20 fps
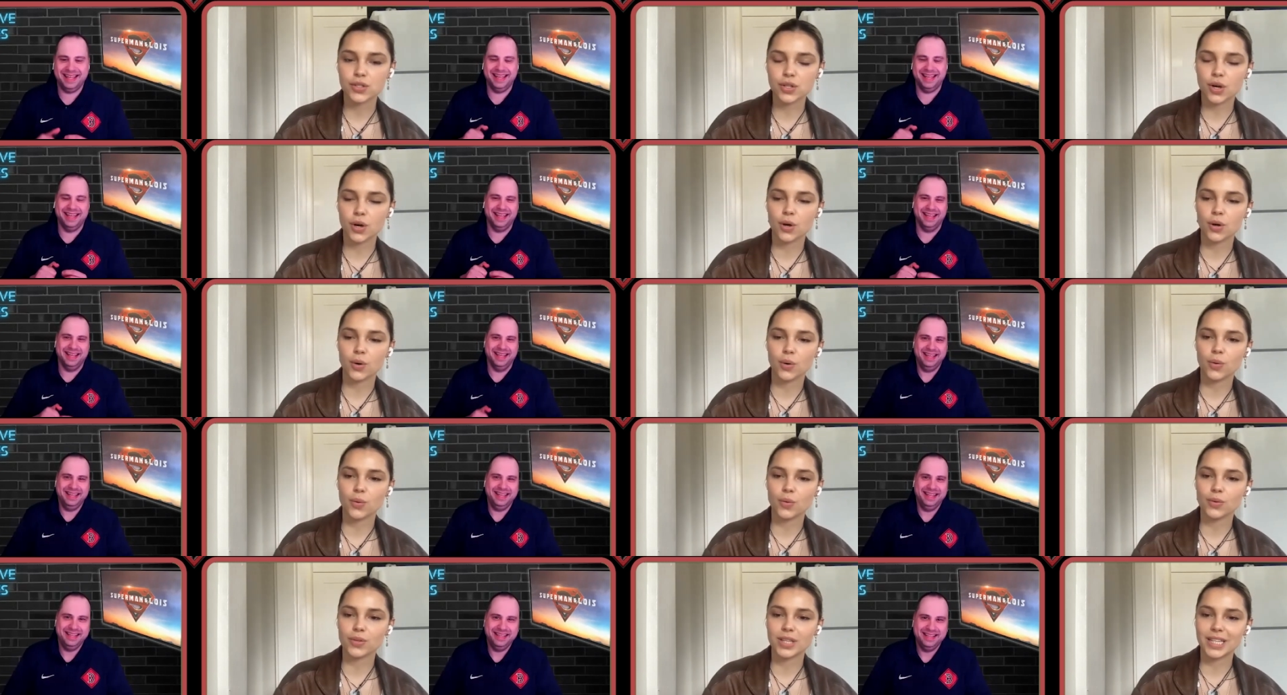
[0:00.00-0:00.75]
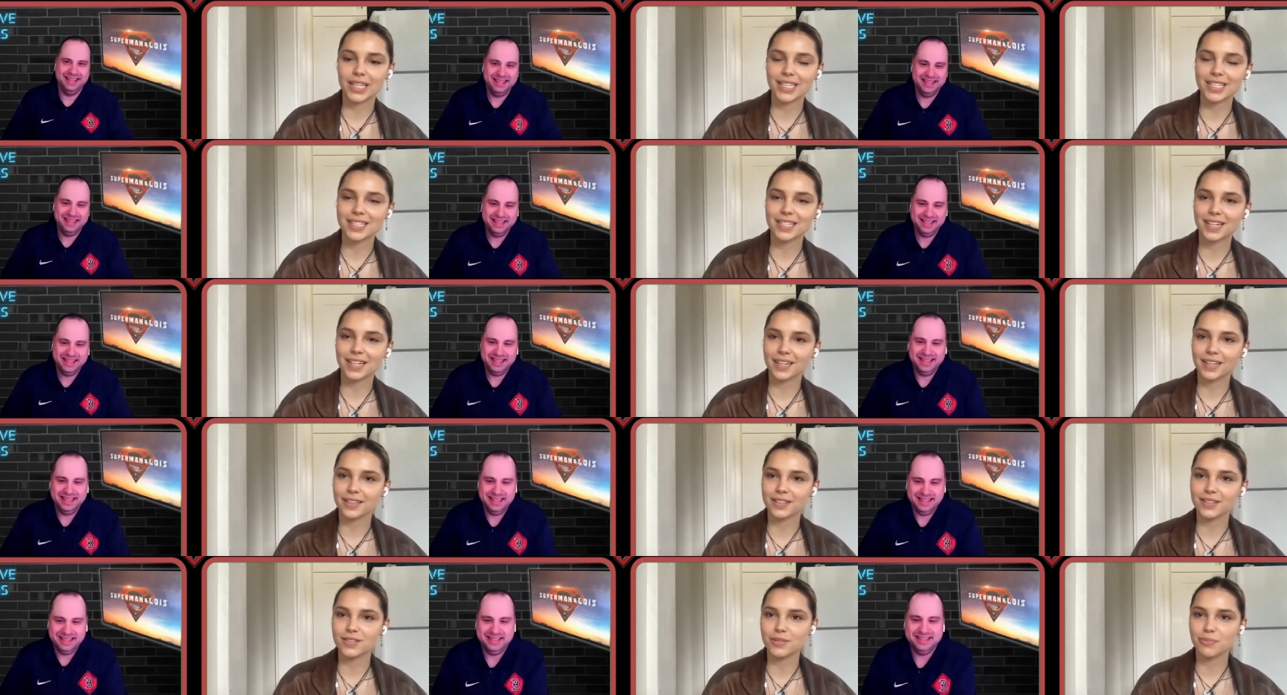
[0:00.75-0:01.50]
Speaker 1: so things that I
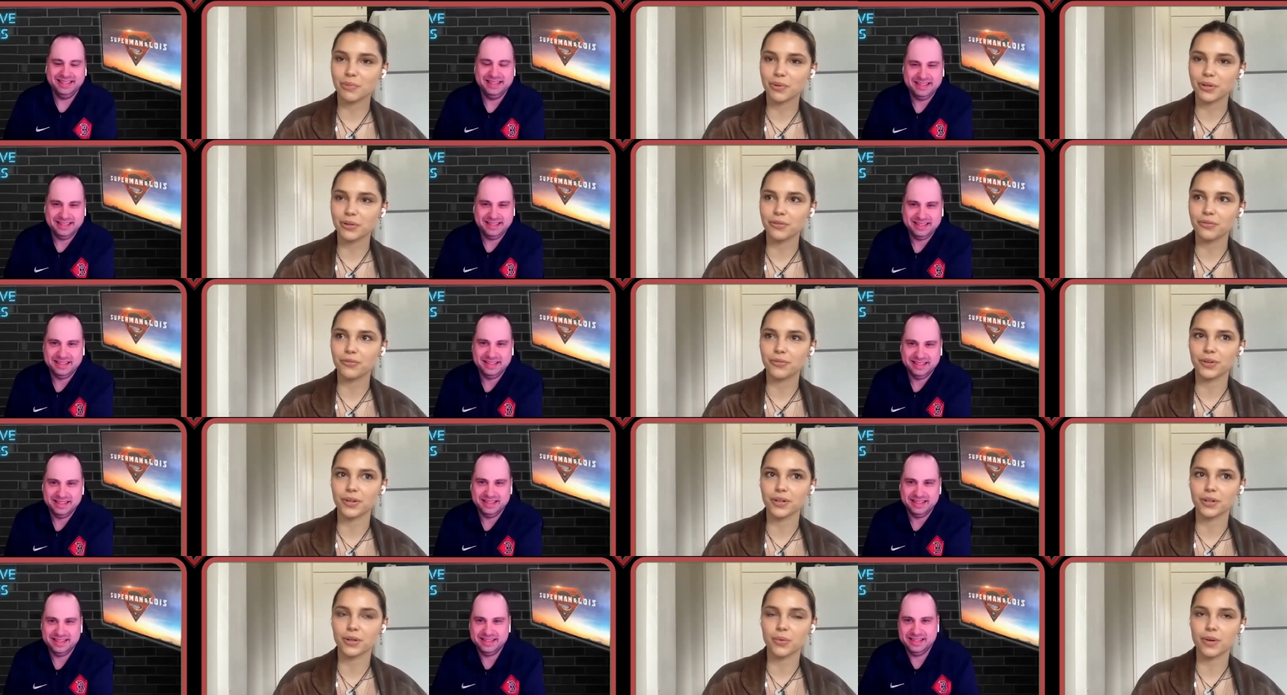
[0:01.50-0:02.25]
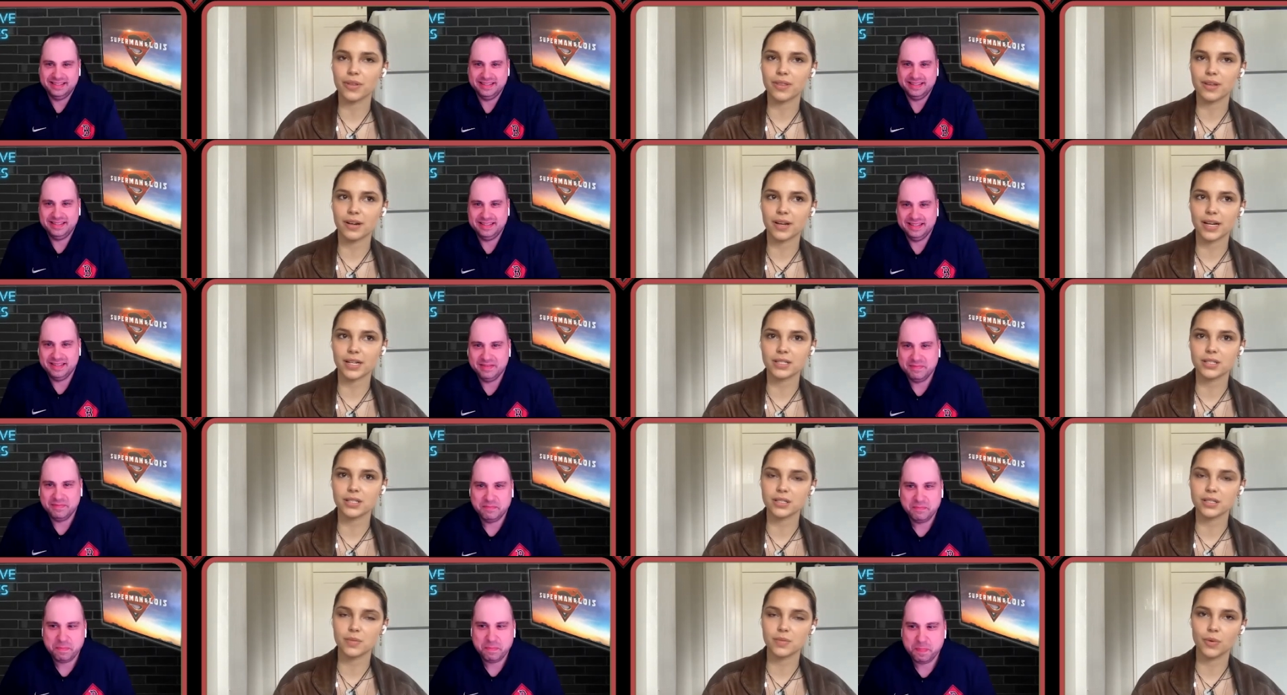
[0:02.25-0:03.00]
can spoil for you without
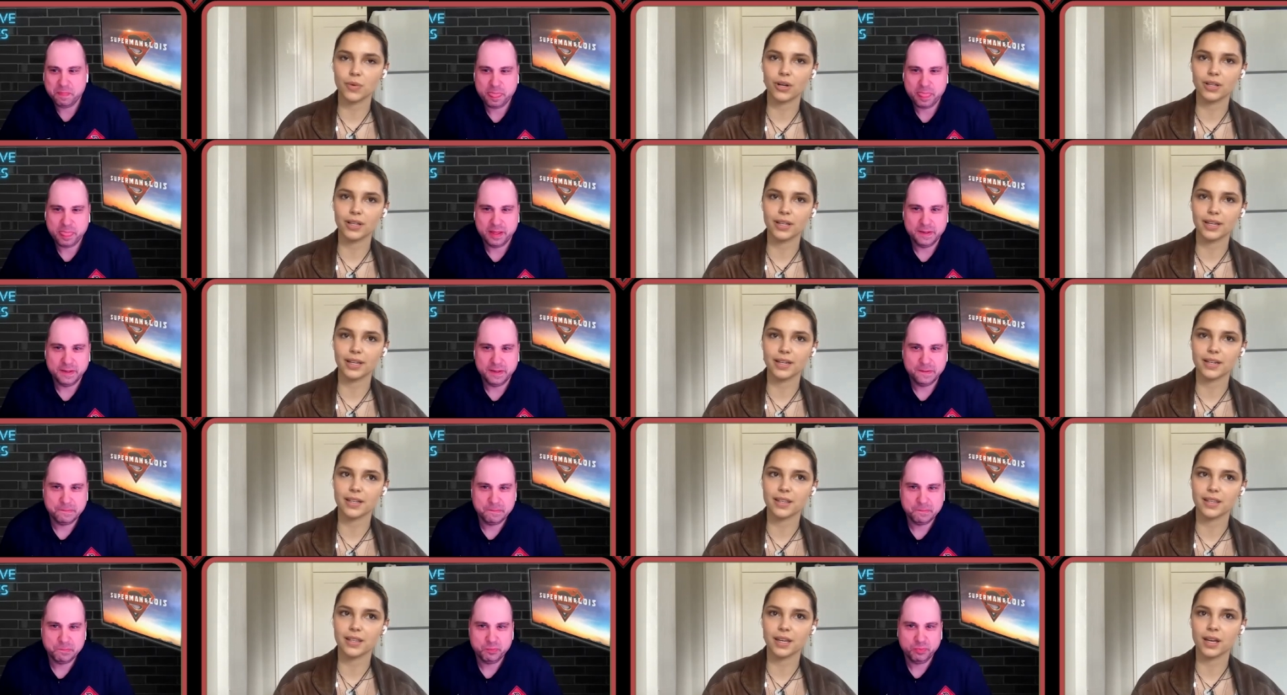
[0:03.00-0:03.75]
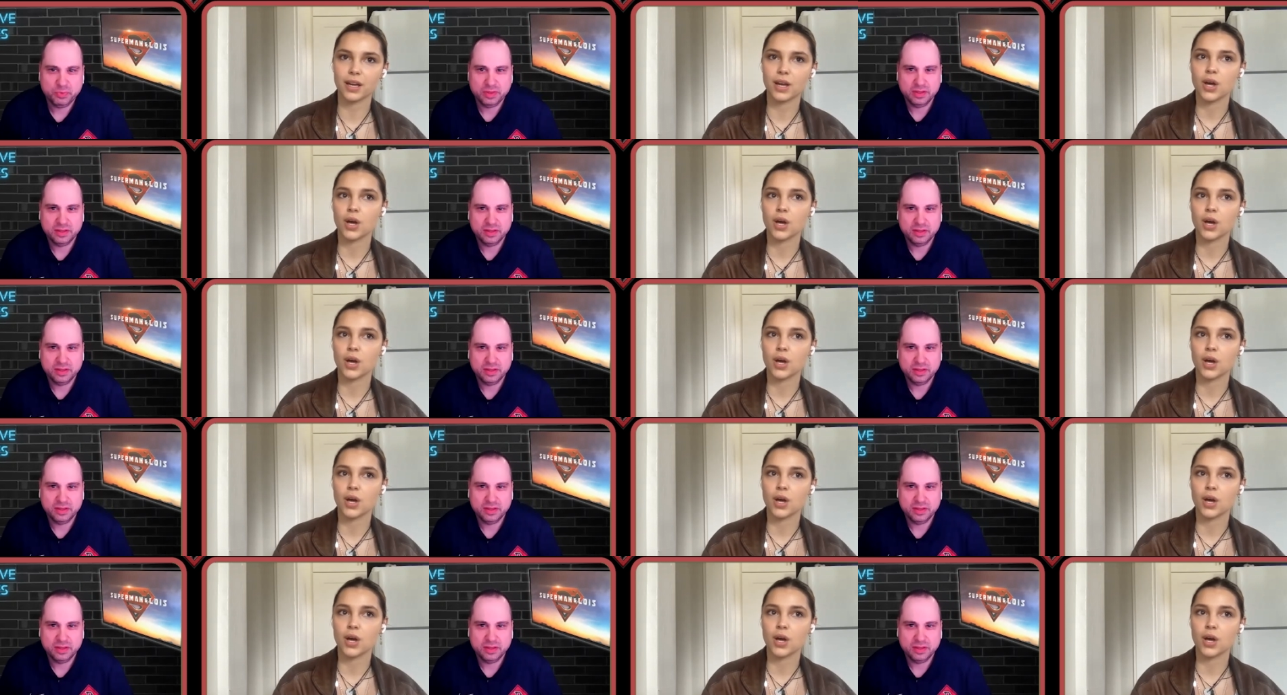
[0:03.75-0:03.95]
actually spoiling anything